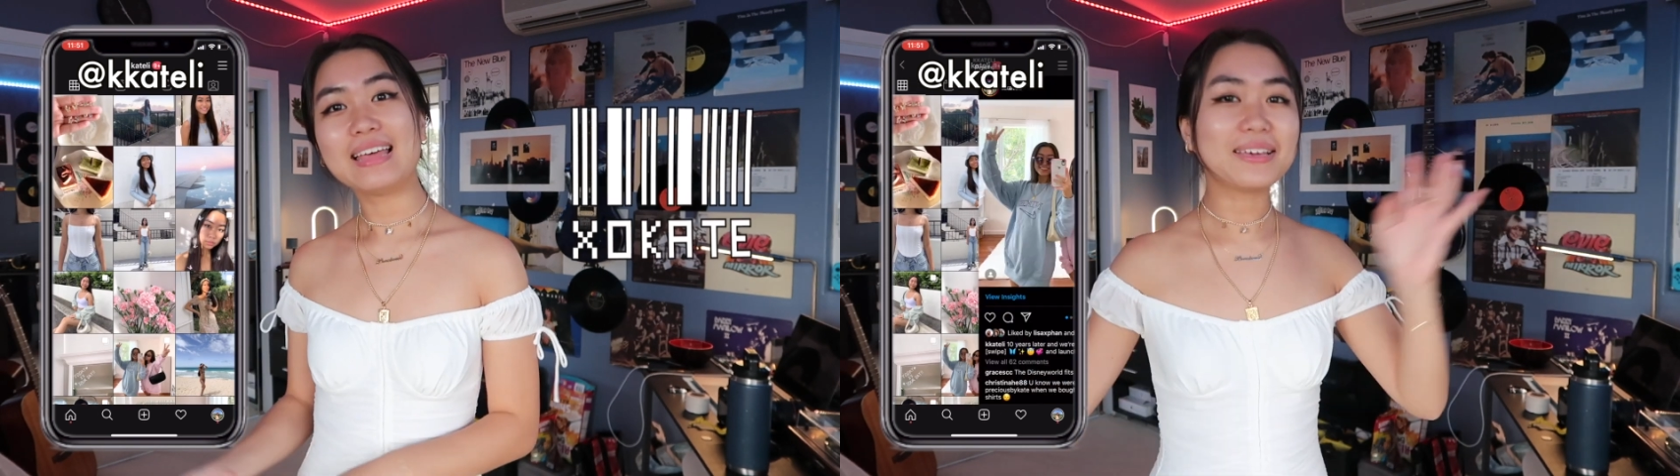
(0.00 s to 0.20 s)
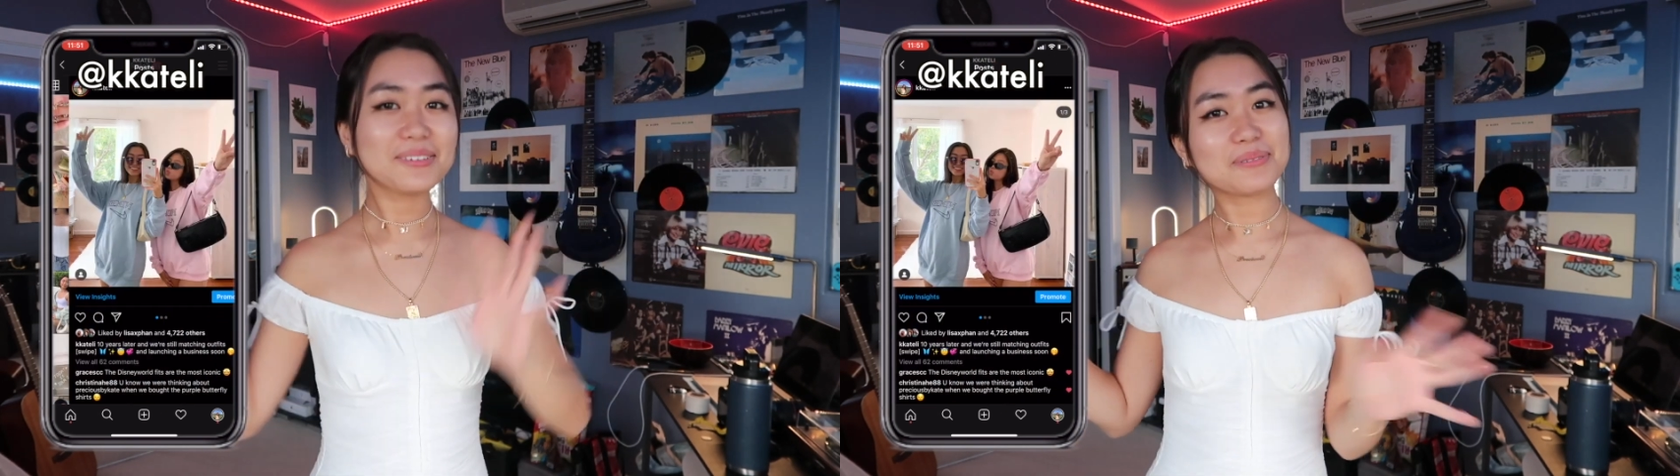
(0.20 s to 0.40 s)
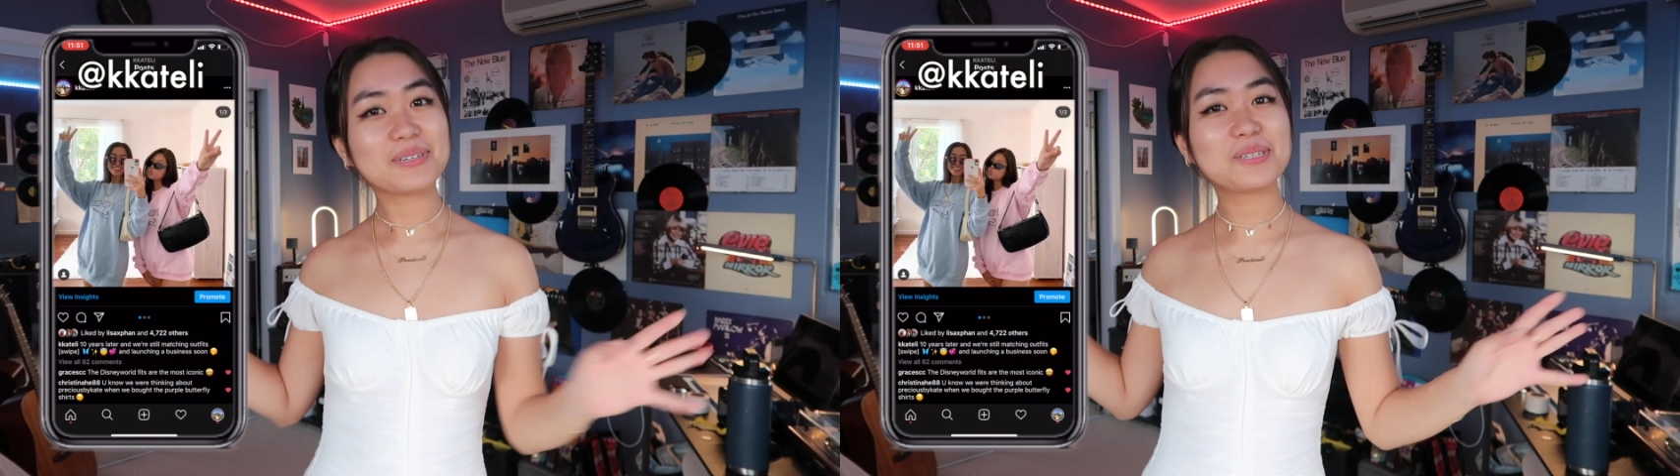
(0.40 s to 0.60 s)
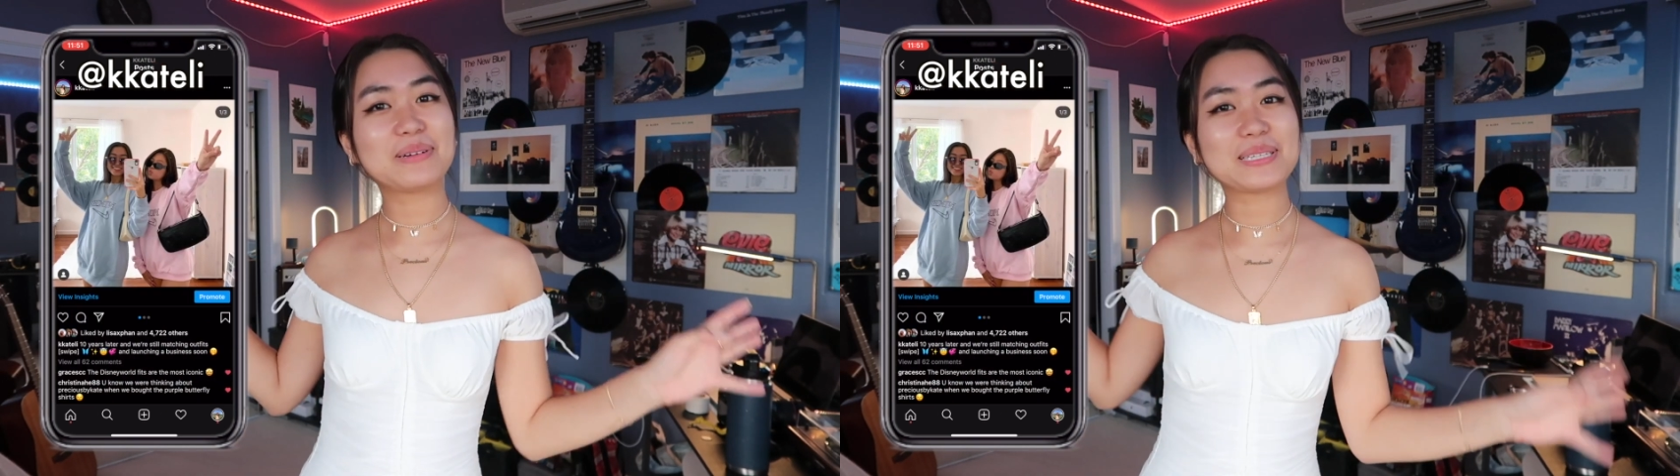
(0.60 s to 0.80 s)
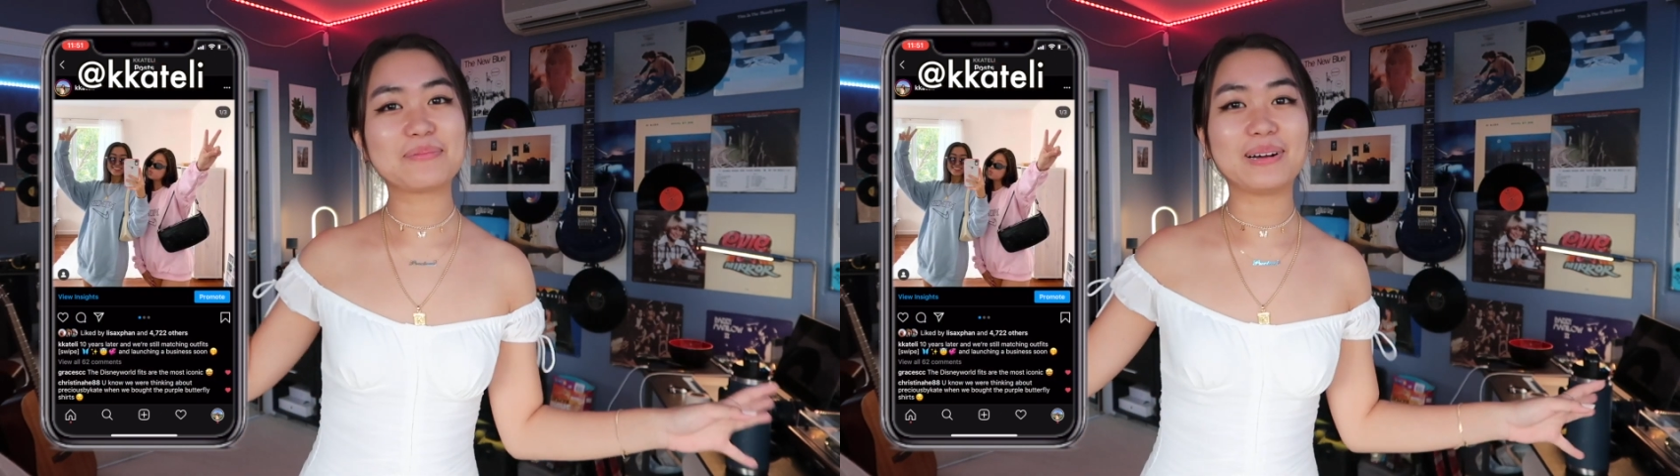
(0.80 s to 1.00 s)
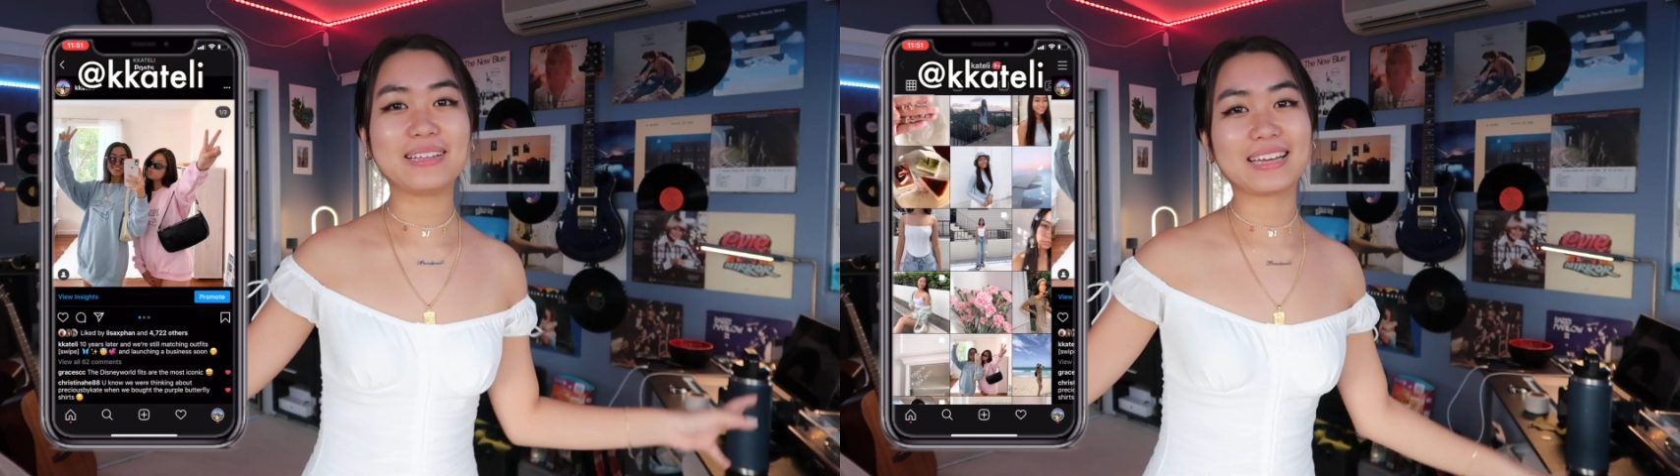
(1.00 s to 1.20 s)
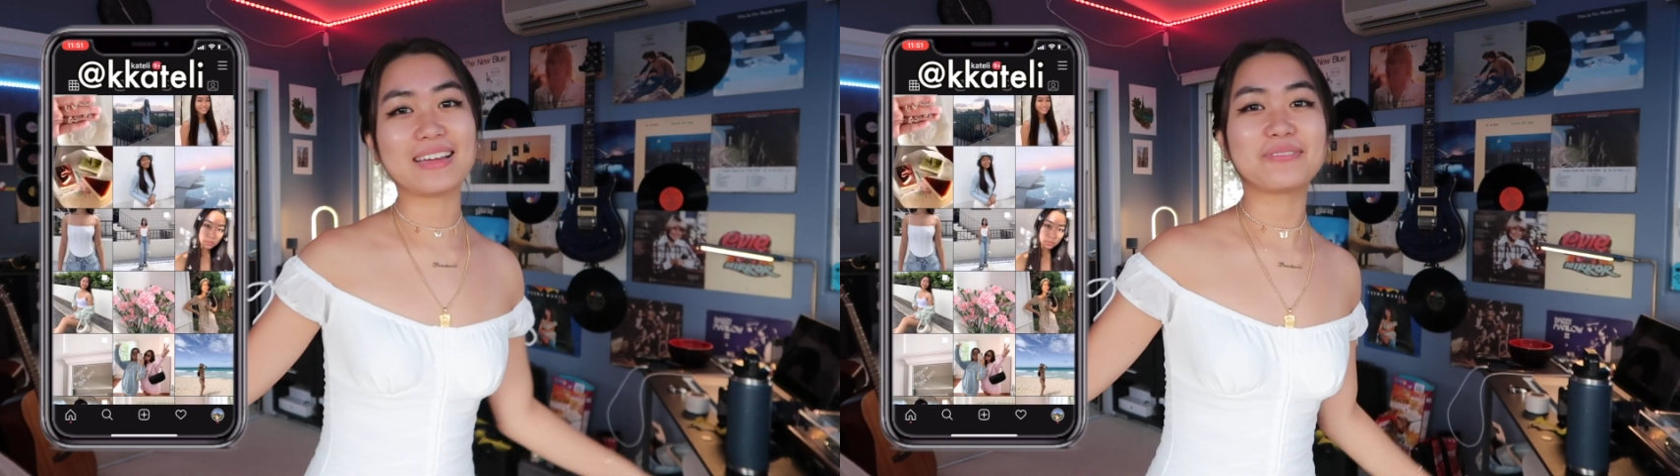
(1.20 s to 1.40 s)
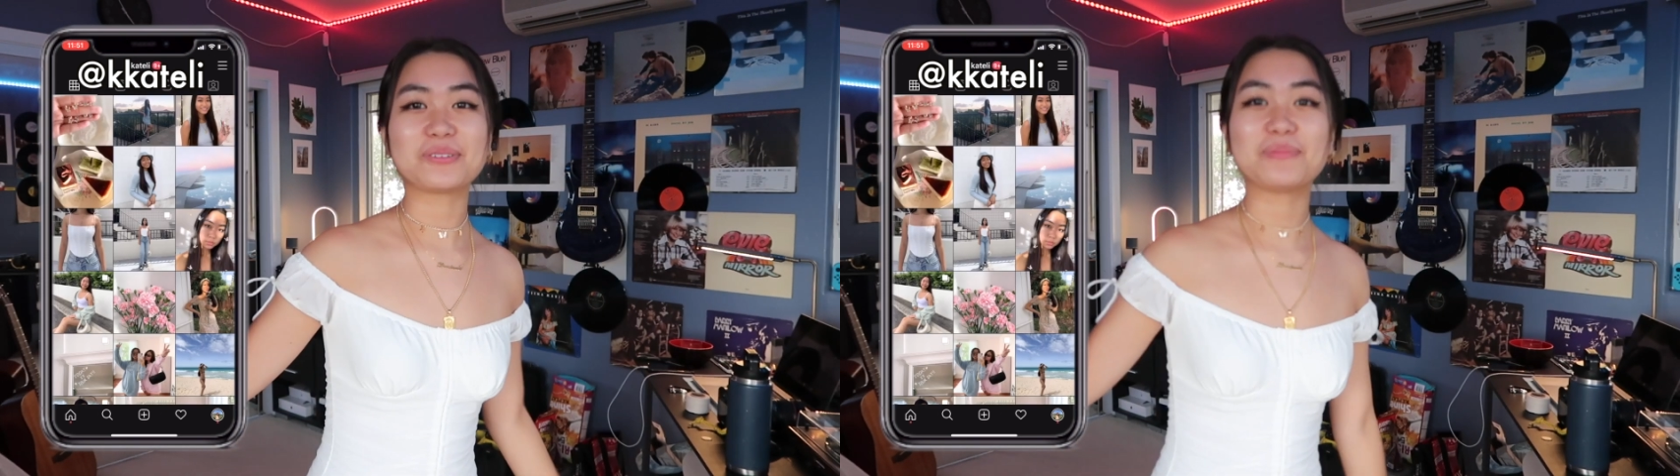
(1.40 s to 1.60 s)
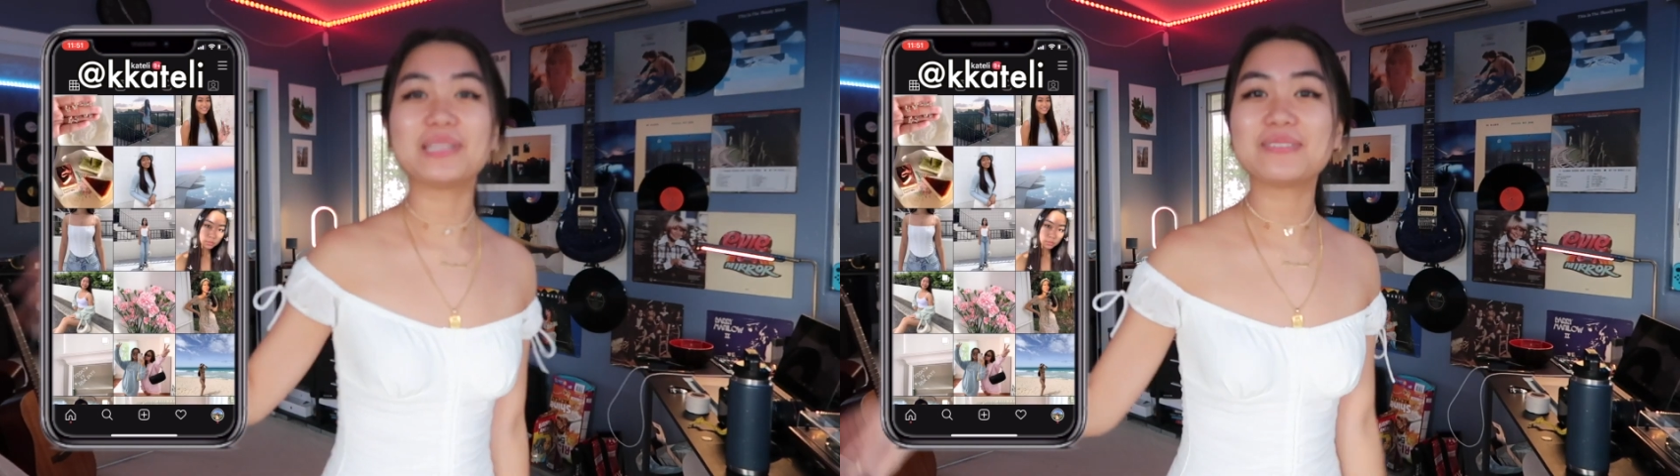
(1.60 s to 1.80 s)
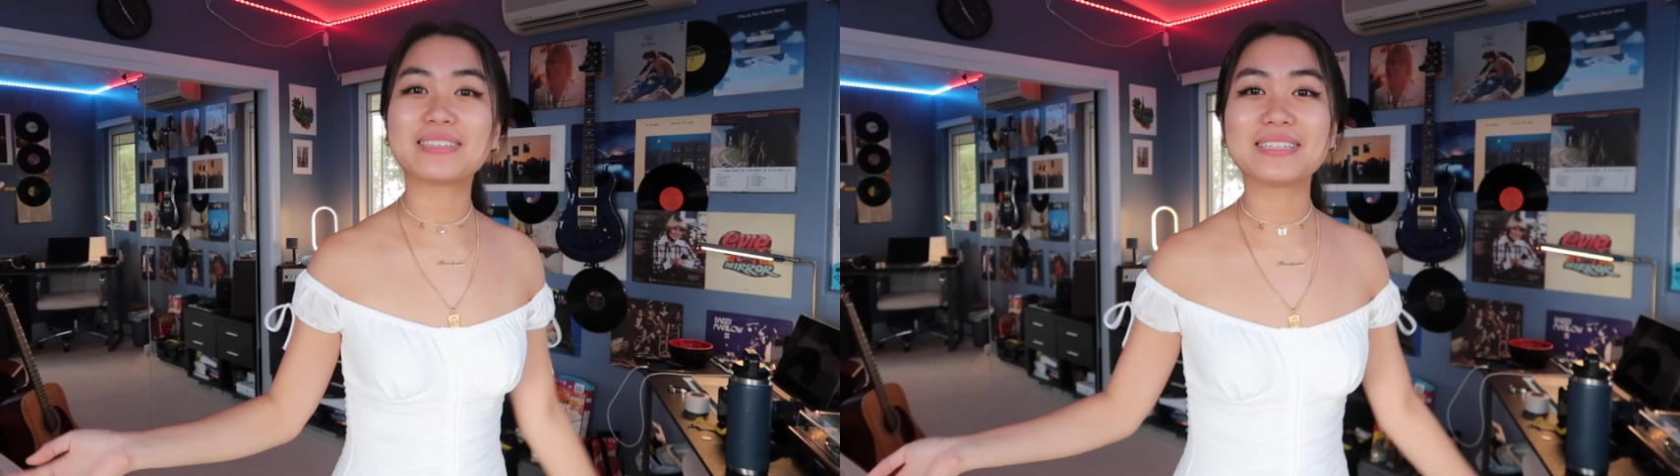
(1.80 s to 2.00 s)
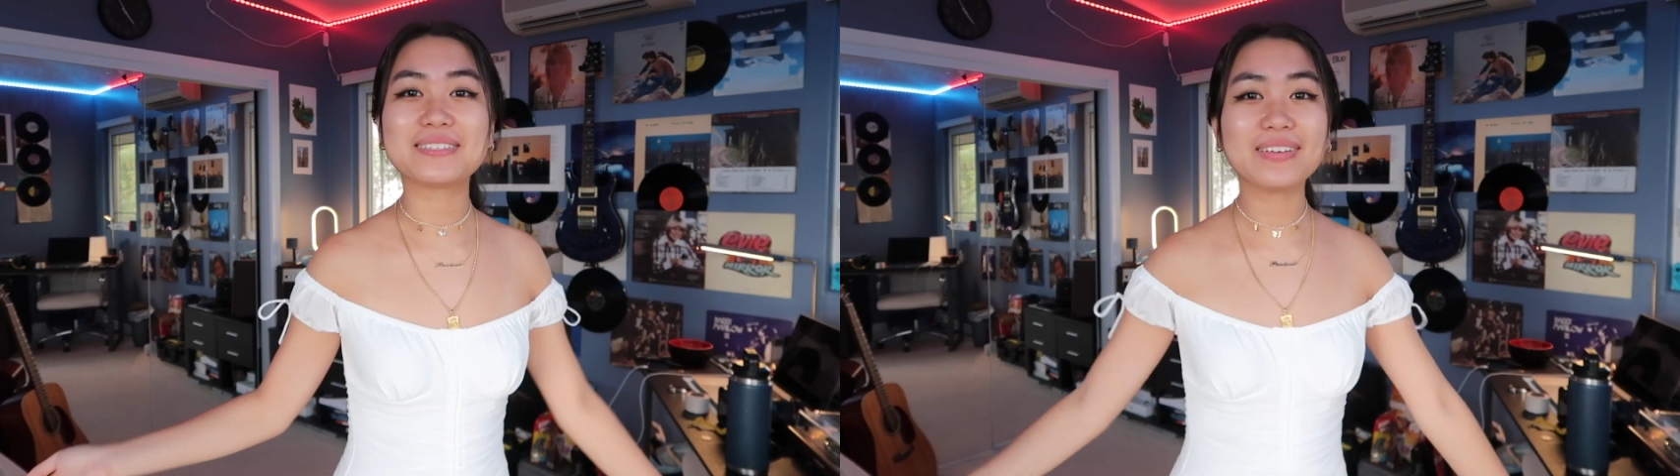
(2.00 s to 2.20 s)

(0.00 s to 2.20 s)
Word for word: Thank you so much to Princess Polly again for sponsoring this